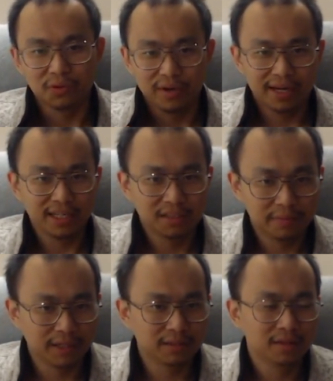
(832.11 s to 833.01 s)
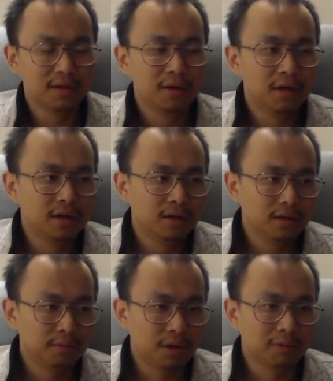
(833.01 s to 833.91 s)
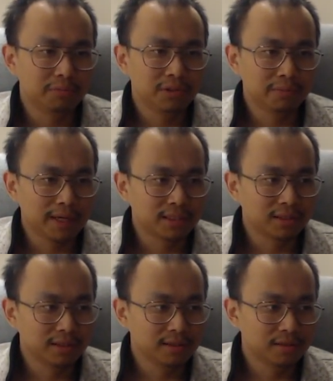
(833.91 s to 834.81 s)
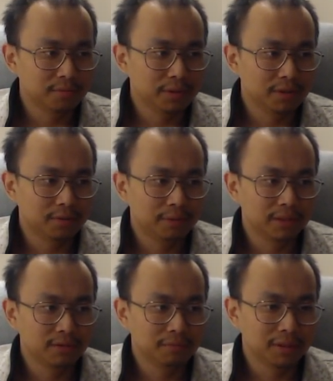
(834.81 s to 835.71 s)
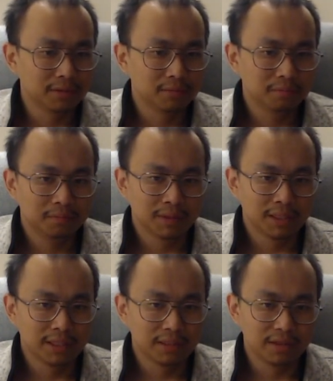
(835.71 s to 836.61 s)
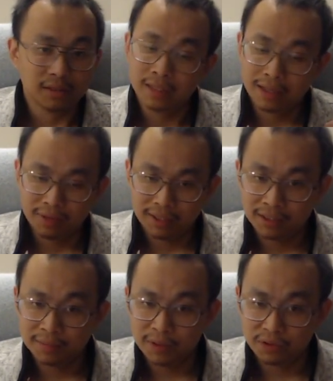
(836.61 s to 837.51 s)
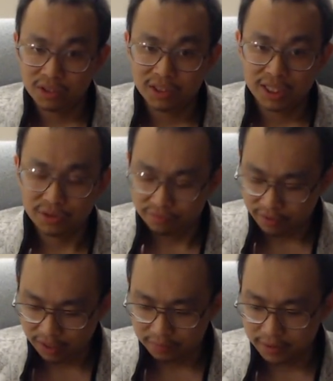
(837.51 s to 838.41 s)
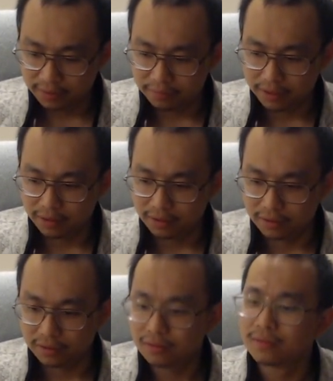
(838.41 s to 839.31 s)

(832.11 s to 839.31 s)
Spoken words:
You can't expect the problems to magically disappear by changing things. Now, that doesn't mean you shouldn't change your environment, because